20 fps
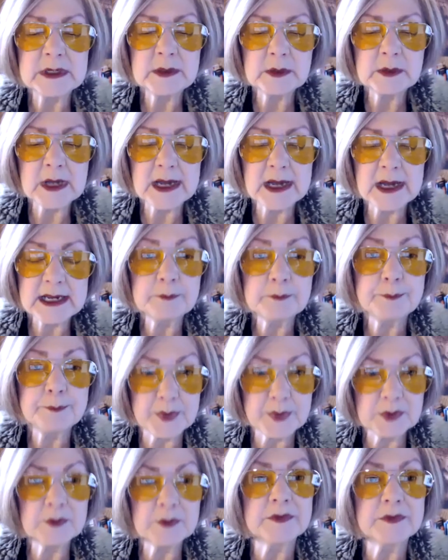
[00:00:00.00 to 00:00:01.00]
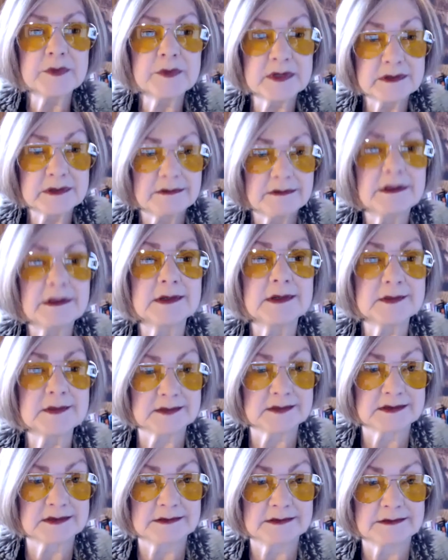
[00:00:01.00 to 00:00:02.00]
it, I had birthed
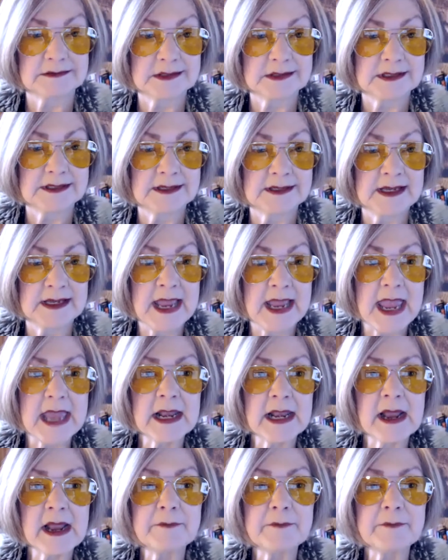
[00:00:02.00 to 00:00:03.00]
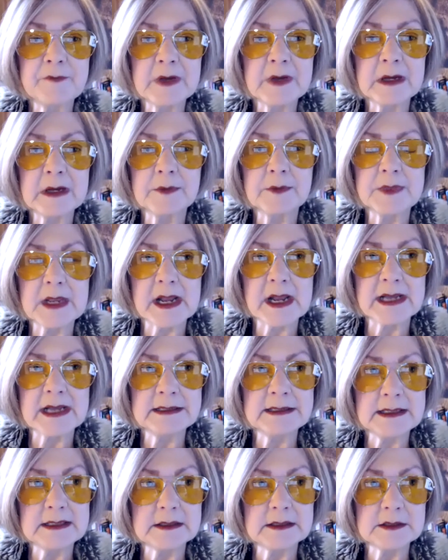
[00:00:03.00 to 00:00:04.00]
this, and I felt that I
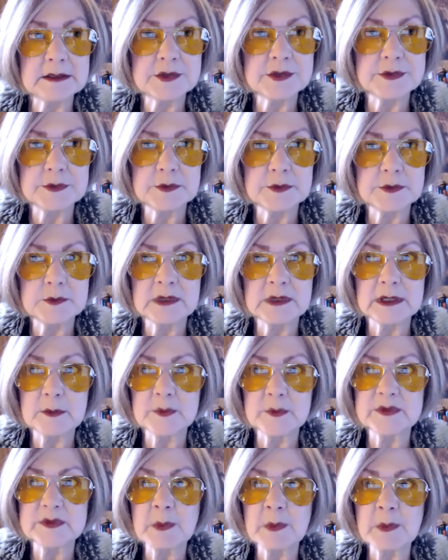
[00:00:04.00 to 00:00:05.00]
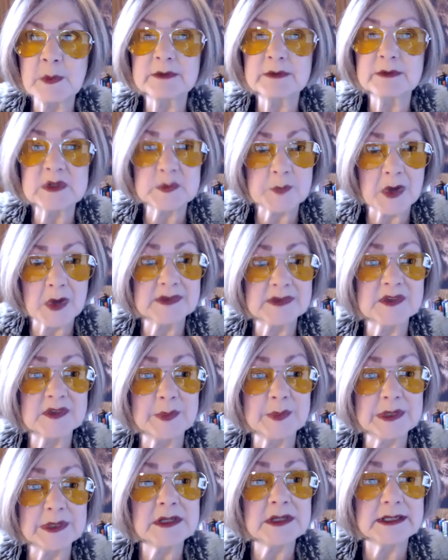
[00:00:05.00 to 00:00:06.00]
needed to. It was my
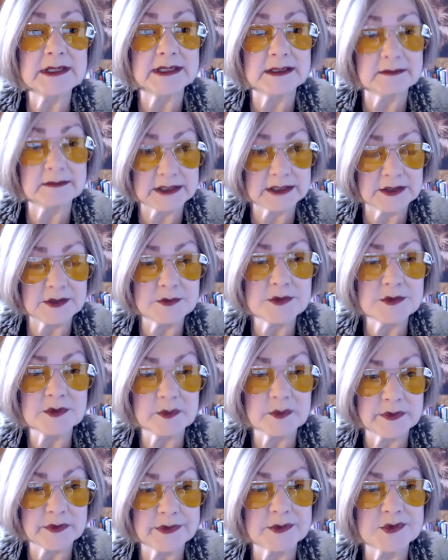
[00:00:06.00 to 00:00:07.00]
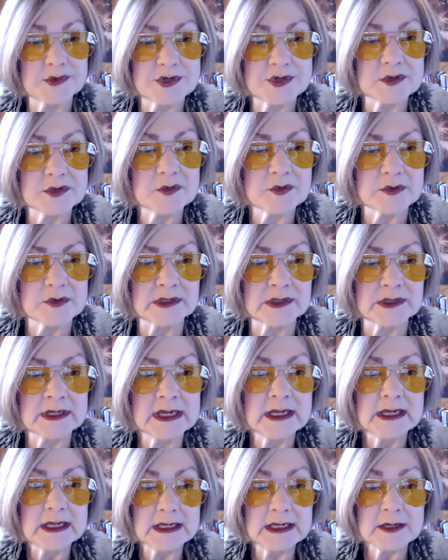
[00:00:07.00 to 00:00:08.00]
responsibility, like you do with your children.
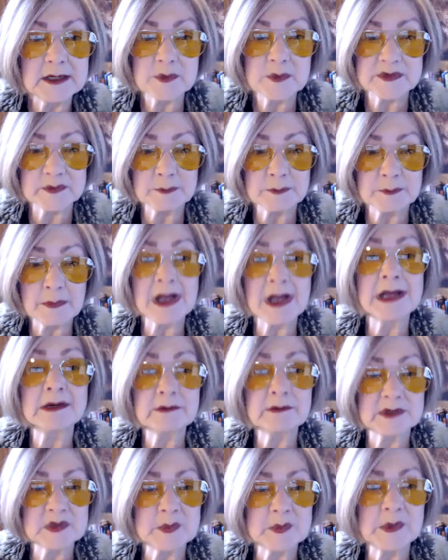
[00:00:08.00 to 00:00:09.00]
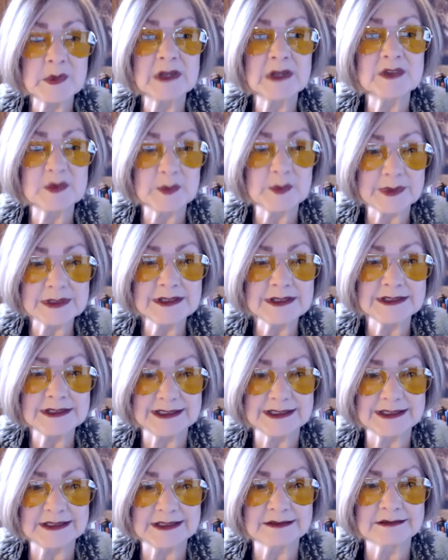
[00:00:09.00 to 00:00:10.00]
It was my
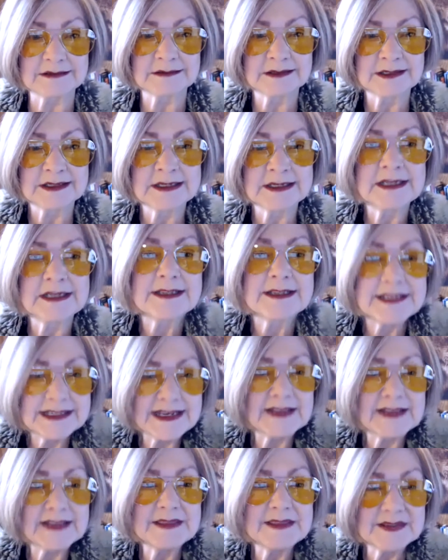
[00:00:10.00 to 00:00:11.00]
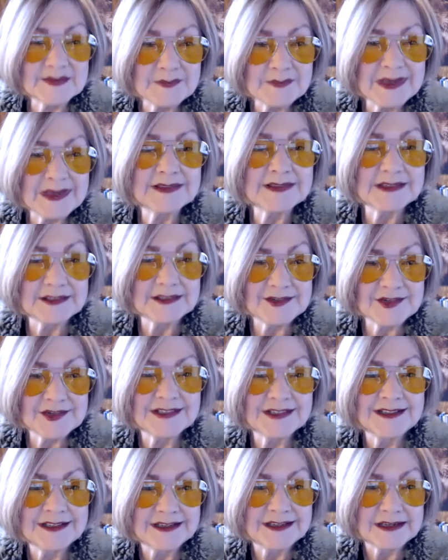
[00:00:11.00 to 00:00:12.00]
responsibility to get this message
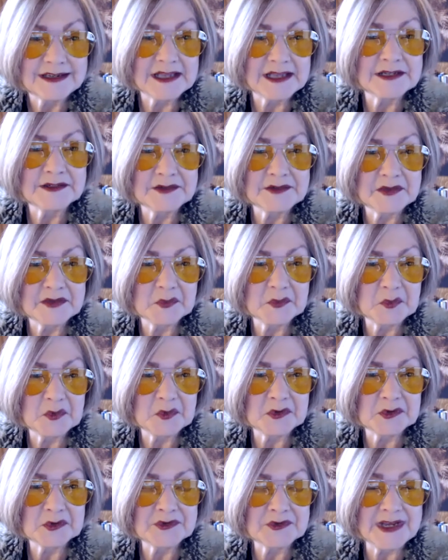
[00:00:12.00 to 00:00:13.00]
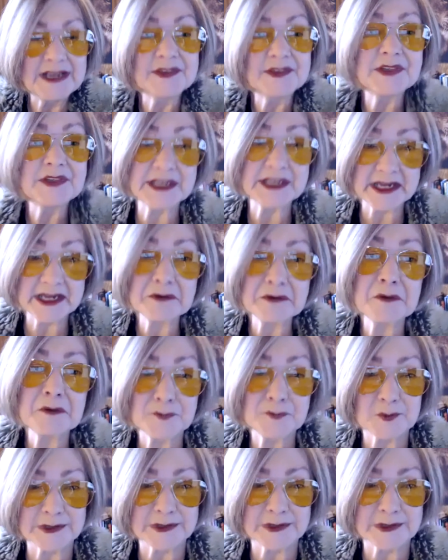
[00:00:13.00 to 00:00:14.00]
out into the world and to mm. care
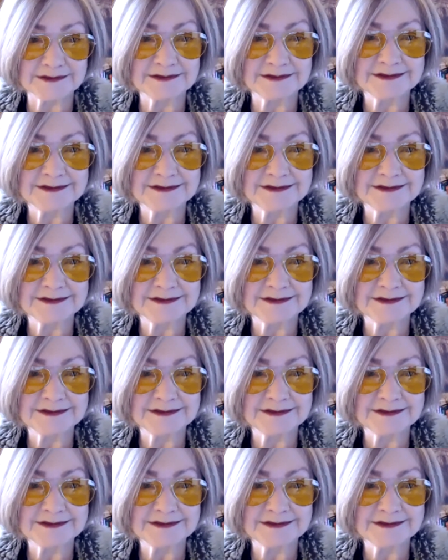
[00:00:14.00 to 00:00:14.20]
for it